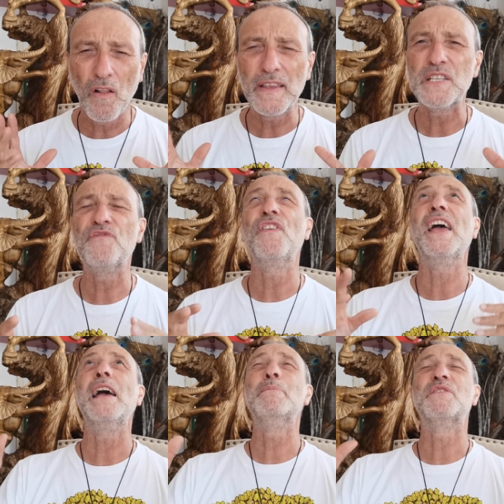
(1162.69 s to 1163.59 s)
all these
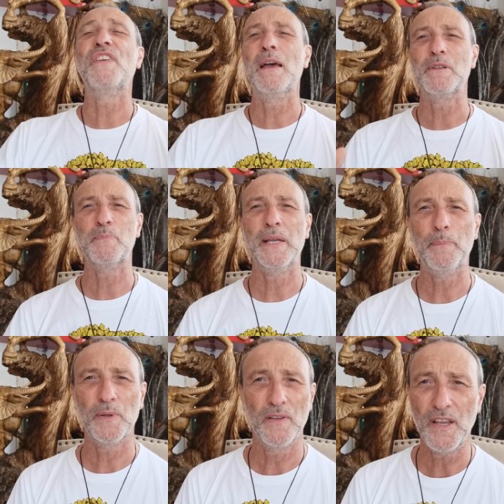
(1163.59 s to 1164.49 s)
famous, famous
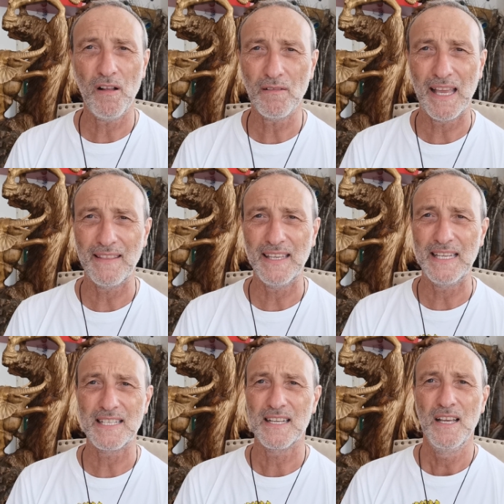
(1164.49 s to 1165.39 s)
people, they all get
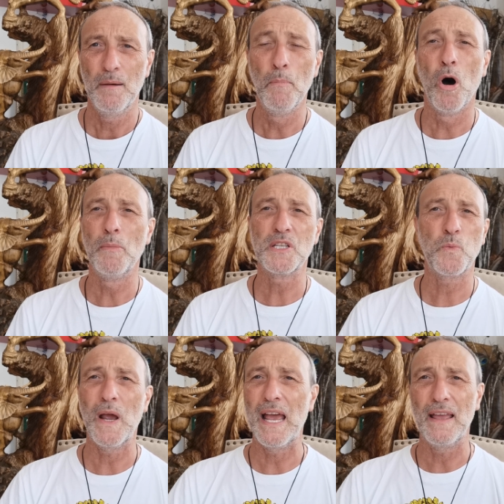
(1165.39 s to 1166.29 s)
these
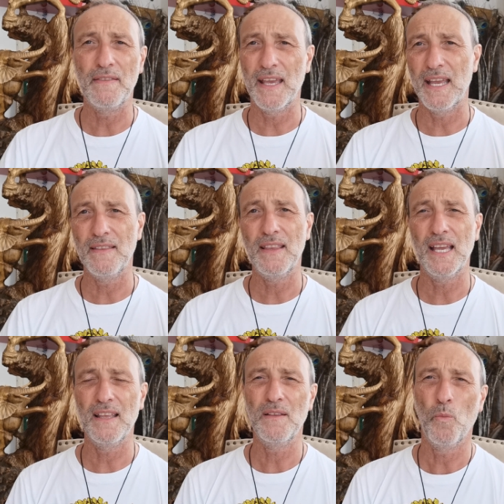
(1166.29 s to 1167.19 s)
moments where they
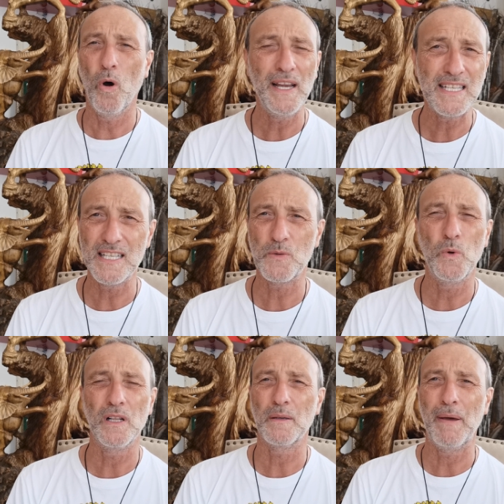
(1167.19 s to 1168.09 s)
they what is this
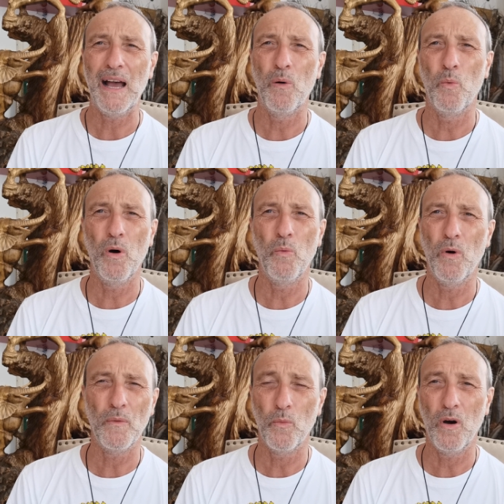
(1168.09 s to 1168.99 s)
world about? What
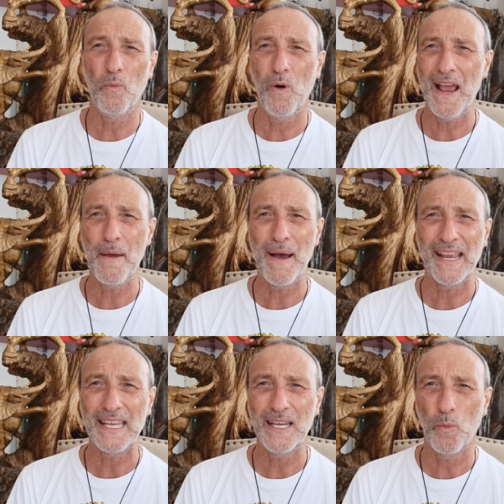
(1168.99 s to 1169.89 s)
what what? Why am I
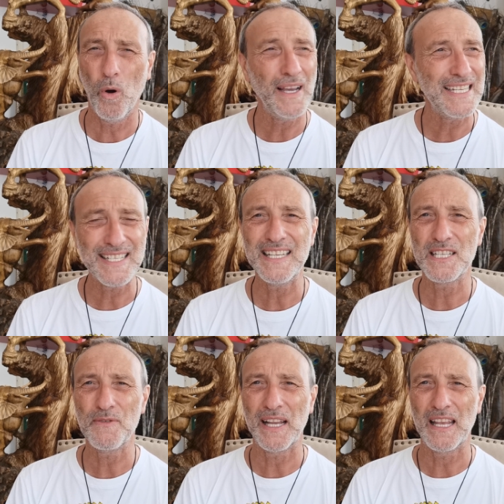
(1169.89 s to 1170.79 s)
here? What is
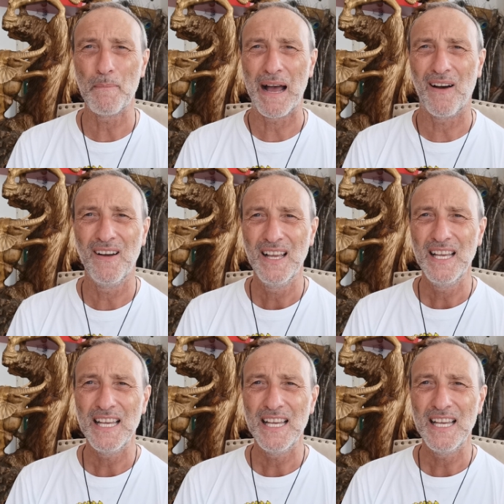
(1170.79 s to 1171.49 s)
this really about?